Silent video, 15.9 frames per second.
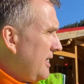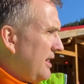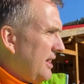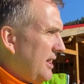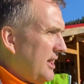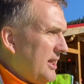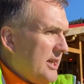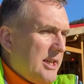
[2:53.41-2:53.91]

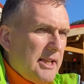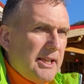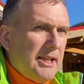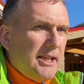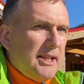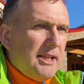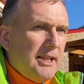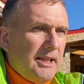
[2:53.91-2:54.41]

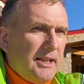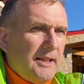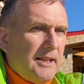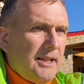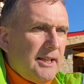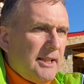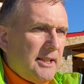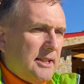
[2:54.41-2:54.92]

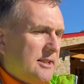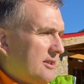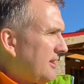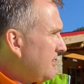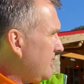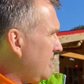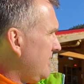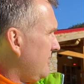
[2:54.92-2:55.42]
The
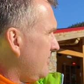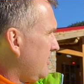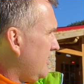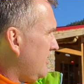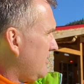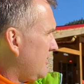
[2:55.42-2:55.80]
16th, is it?